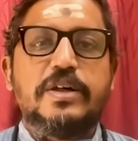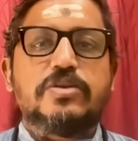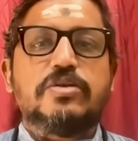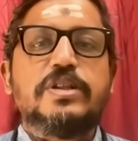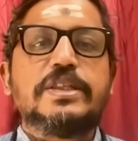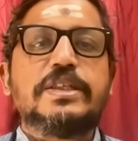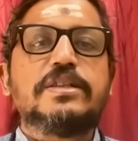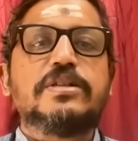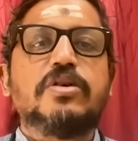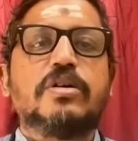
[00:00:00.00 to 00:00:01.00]
So this
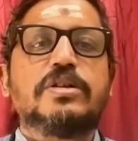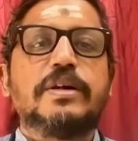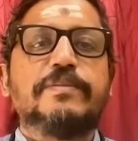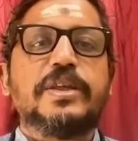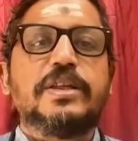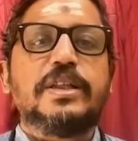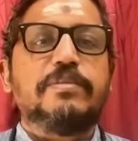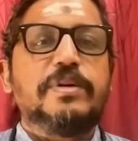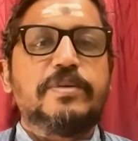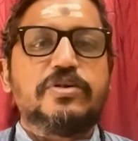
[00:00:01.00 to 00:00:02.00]
is not something
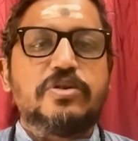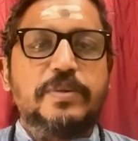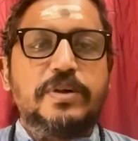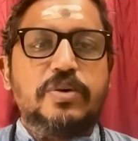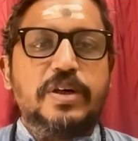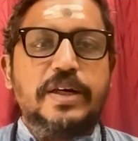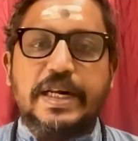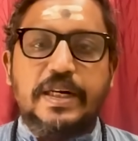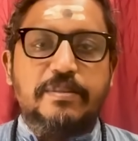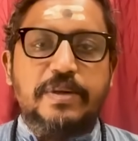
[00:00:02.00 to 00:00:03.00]
that people should be doing
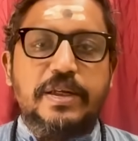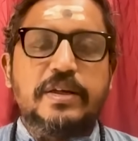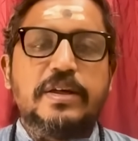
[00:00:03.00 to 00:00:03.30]
randomly.